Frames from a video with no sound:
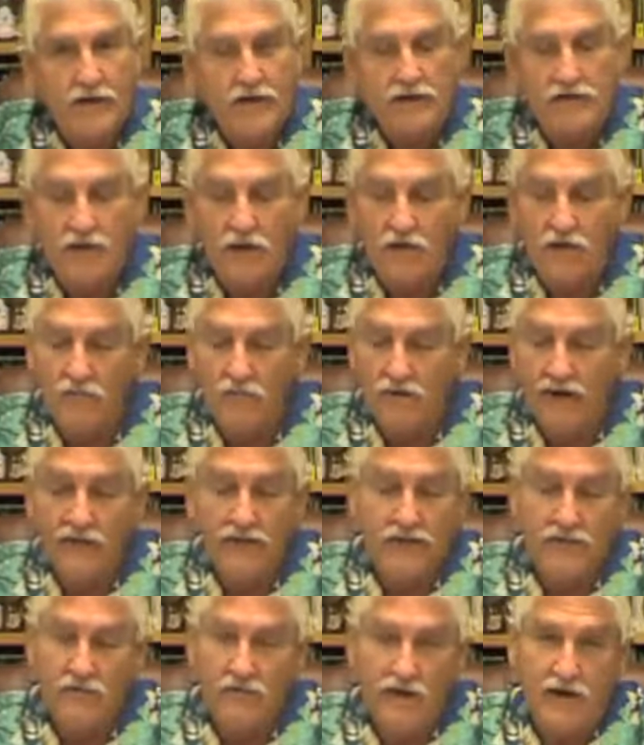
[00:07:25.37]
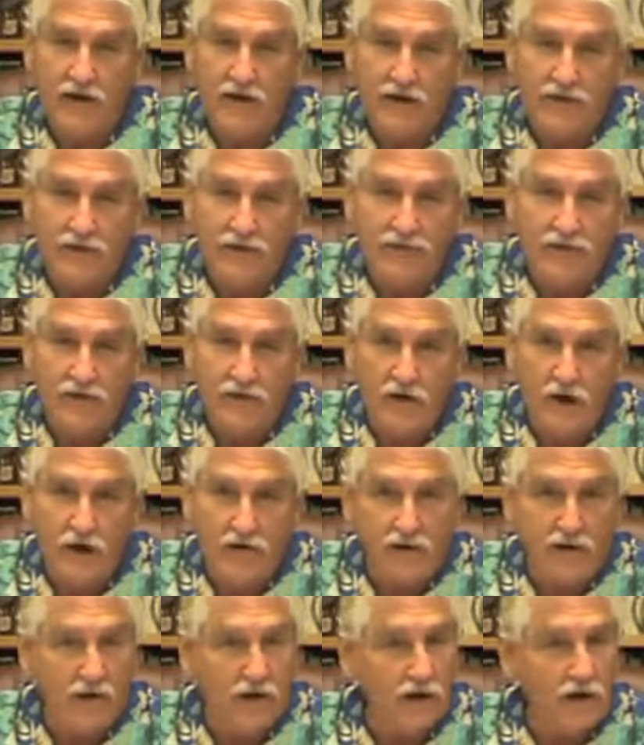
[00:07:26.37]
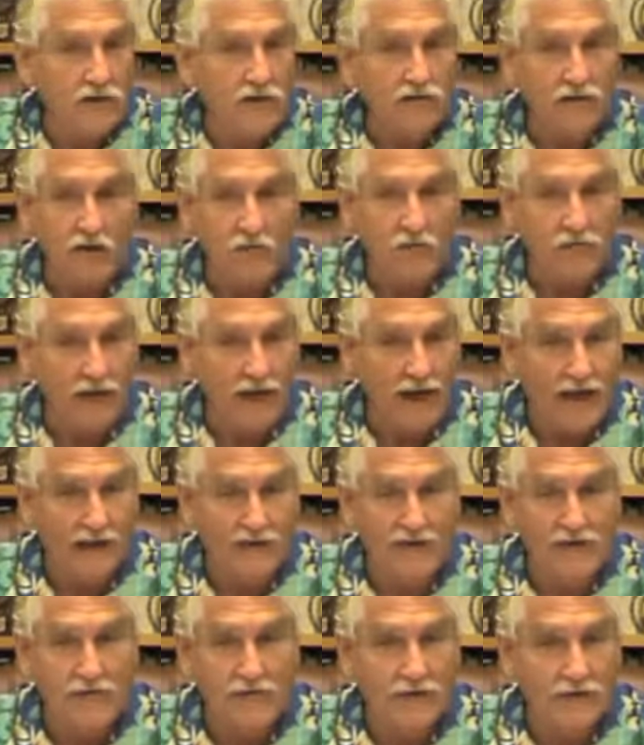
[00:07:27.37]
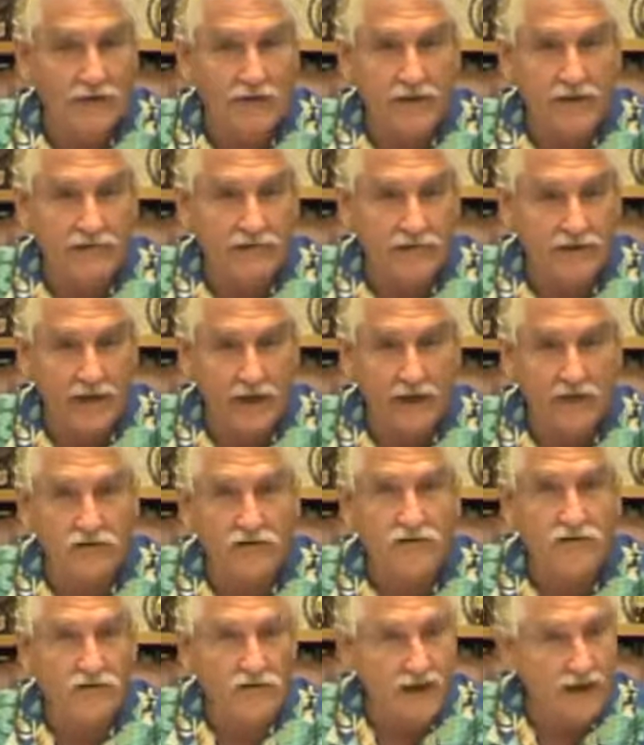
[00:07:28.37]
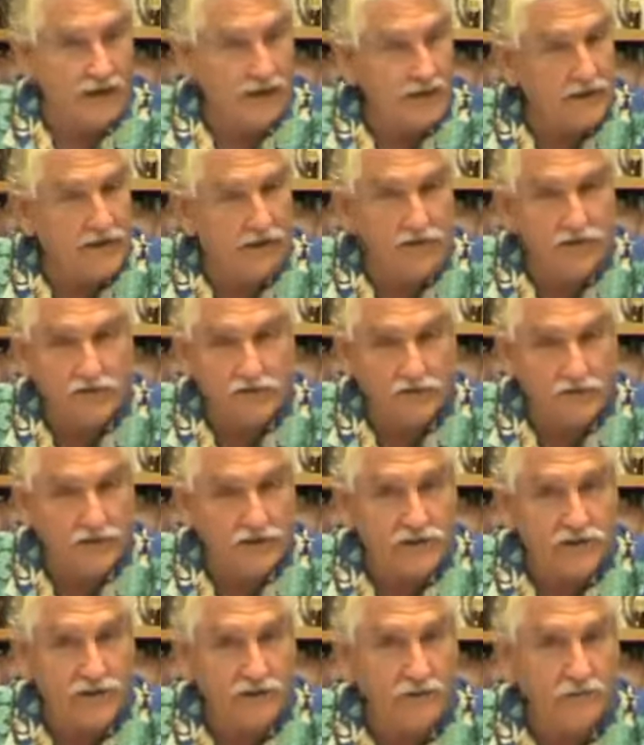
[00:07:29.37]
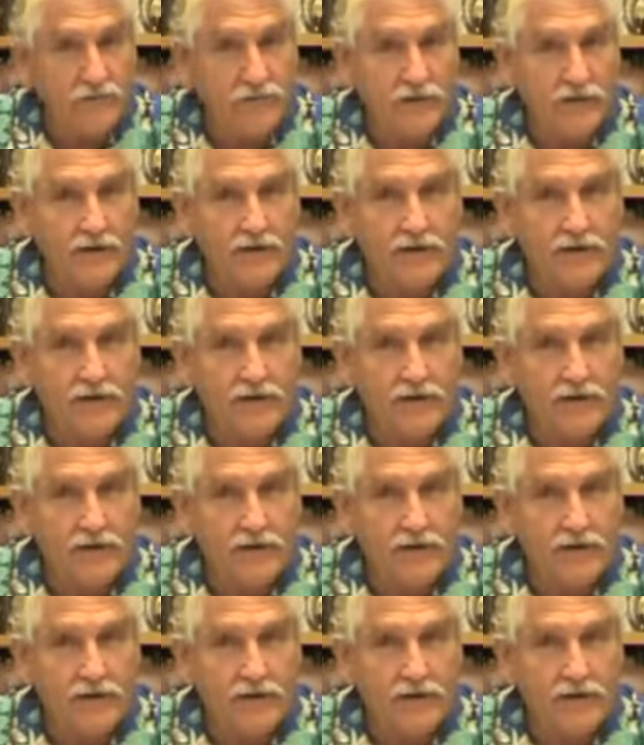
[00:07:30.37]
So it makes it very difficult and it also blocks the ability of cells to take in nutrition.